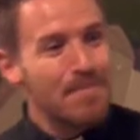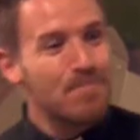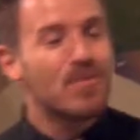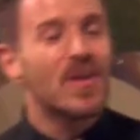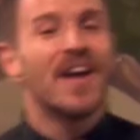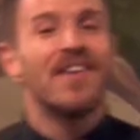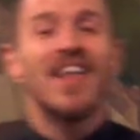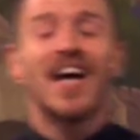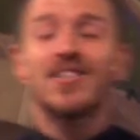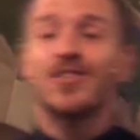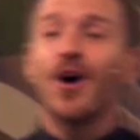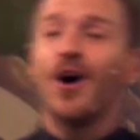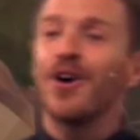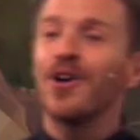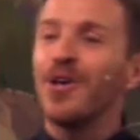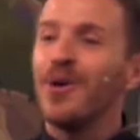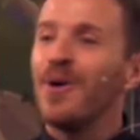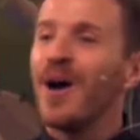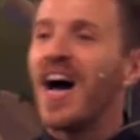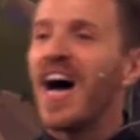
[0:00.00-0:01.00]
If that's all
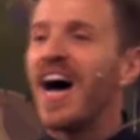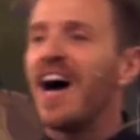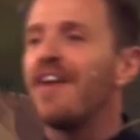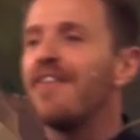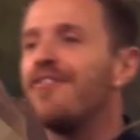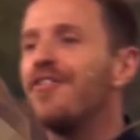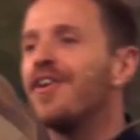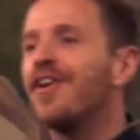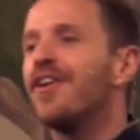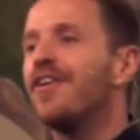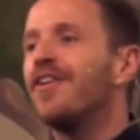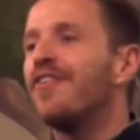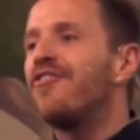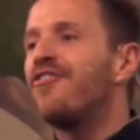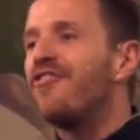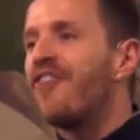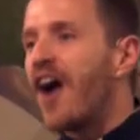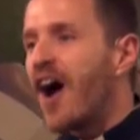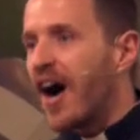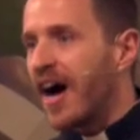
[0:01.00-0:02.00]
you have,
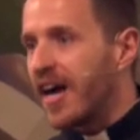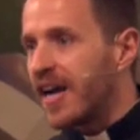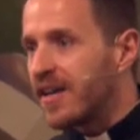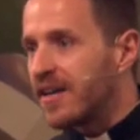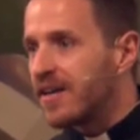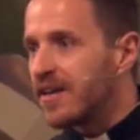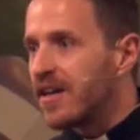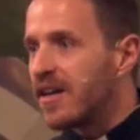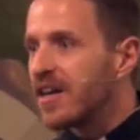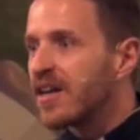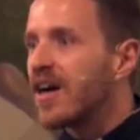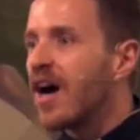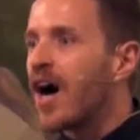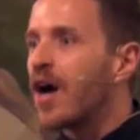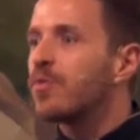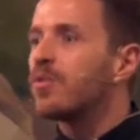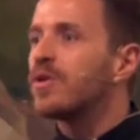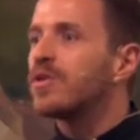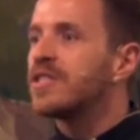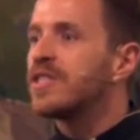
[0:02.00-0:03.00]
fine. God
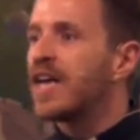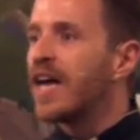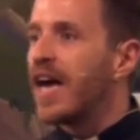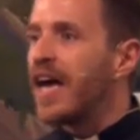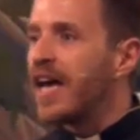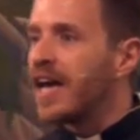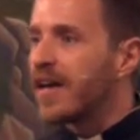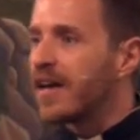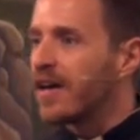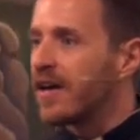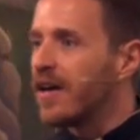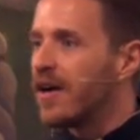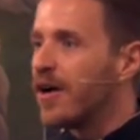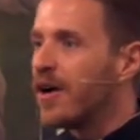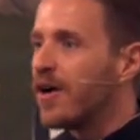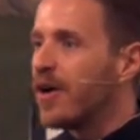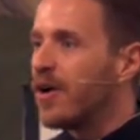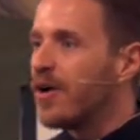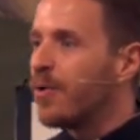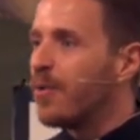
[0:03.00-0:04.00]
will take
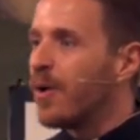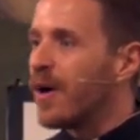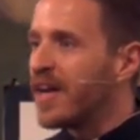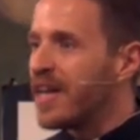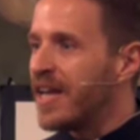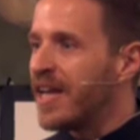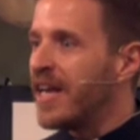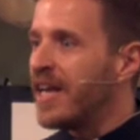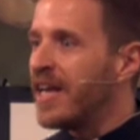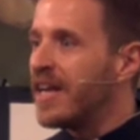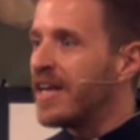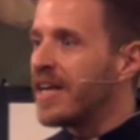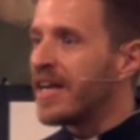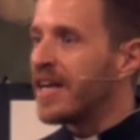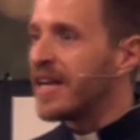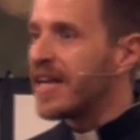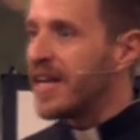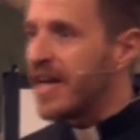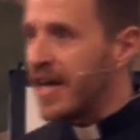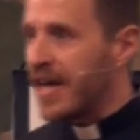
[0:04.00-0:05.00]
what he
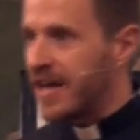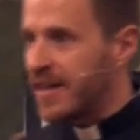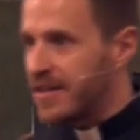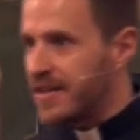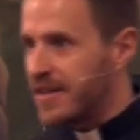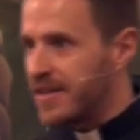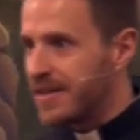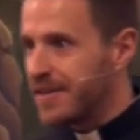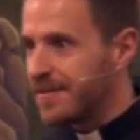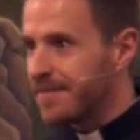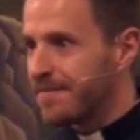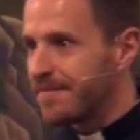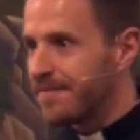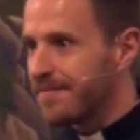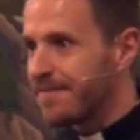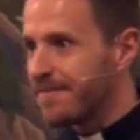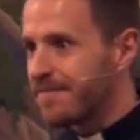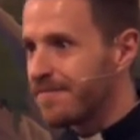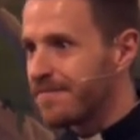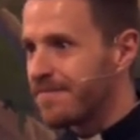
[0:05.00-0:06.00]
can get.
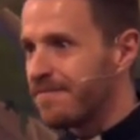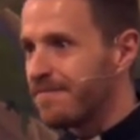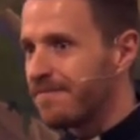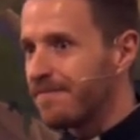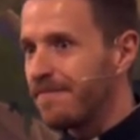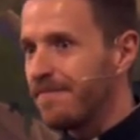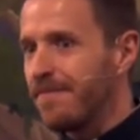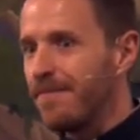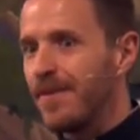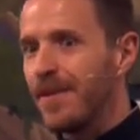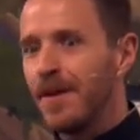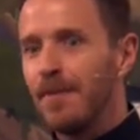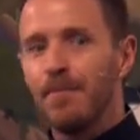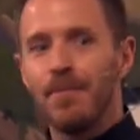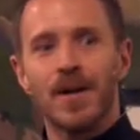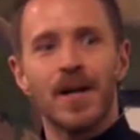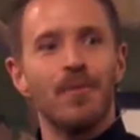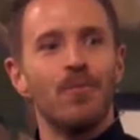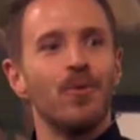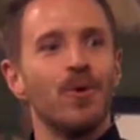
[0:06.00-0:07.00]

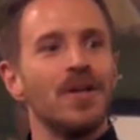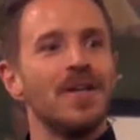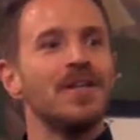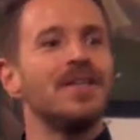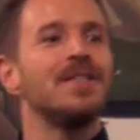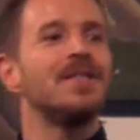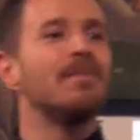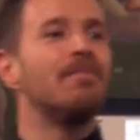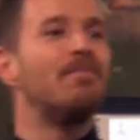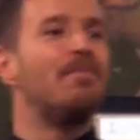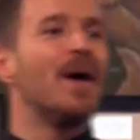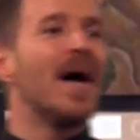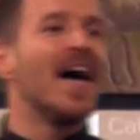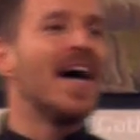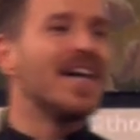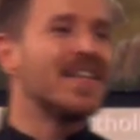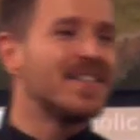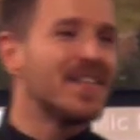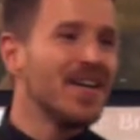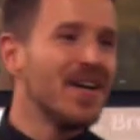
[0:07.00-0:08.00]
But I'm willing to
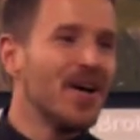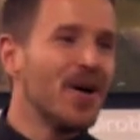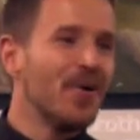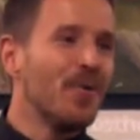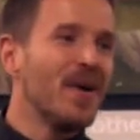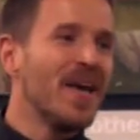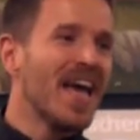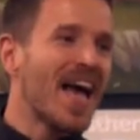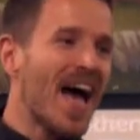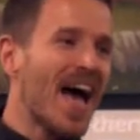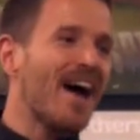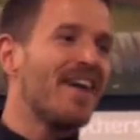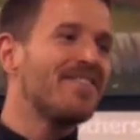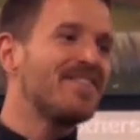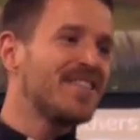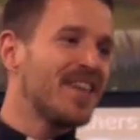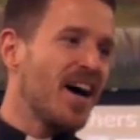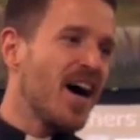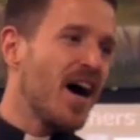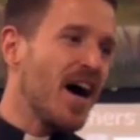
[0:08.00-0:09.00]
bet we have
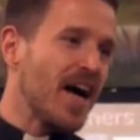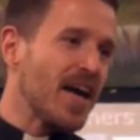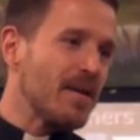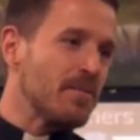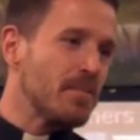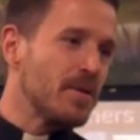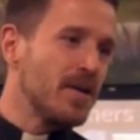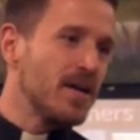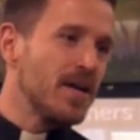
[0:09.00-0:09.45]
time.